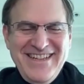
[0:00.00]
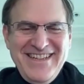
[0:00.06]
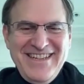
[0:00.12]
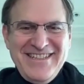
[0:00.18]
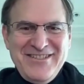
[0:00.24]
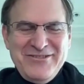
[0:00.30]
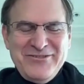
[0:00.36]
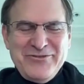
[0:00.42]

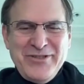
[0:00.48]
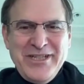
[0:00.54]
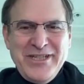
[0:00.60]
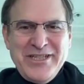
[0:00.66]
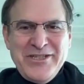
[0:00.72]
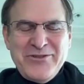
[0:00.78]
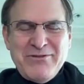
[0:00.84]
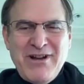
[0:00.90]
Yeah, don't
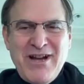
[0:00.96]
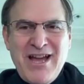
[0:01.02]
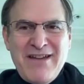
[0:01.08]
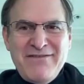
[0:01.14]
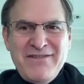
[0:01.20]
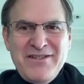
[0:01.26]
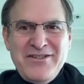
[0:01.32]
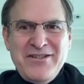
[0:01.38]
drink and
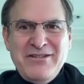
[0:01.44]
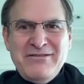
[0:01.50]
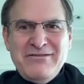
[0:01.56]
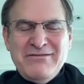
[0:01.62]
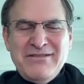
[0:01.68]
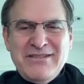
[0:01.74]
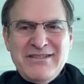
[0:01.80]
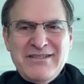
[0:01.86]
drive, and
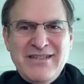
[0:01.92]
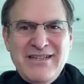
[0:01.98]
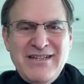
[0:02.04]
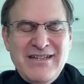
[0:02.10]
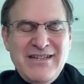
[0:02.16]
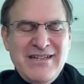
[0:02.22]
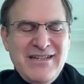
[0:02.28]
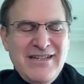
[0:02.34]
don't
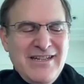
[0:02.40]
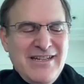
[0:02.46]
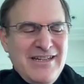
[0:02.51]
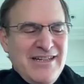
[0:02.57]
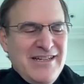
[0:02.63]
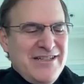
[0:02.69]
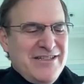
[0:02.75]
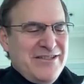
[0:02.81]

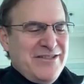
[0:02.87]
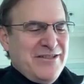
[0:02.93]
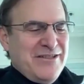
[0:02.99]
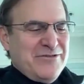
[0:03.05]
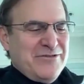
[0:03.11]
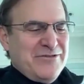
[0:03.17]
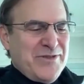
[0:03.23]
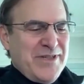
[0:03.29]

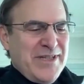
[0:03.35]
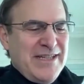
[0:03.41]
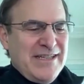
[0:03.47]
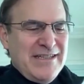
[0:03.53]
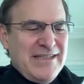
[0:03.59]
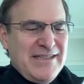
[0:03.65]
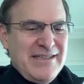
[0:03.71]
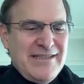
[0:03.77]

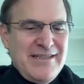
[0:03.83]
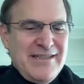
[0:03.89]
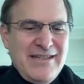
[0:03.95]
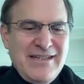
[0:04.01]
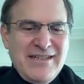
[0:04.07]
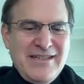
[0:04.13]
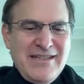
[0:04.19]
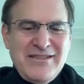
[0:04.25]
drink
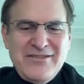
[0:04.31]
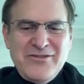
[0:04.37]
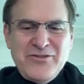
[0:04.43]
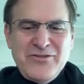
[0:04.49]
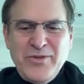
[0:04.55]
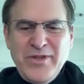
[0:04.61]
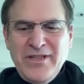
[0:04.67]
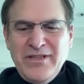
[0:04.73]
and
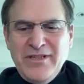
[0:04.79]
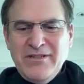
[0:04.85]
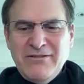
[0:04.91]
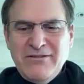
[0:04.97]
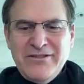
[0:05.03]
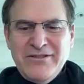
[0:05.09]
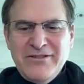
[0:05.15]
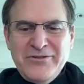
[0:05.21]
tweet,
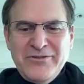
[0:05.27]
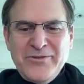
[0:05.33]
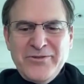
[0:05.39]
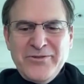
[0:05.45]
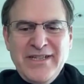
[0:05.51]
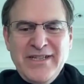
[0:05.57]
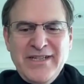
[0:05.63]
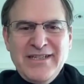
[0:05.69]
or don't
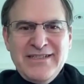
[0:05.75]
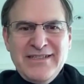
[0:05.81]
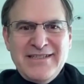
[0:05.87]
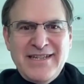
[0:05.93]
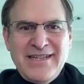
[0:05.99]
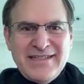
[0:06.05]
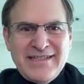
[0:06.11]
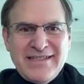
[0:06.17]
drink and
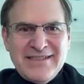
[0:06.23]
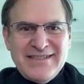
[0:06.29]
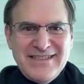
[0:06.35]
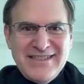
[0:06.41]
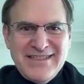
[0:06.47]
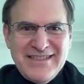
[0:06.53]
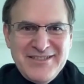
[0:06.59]
text.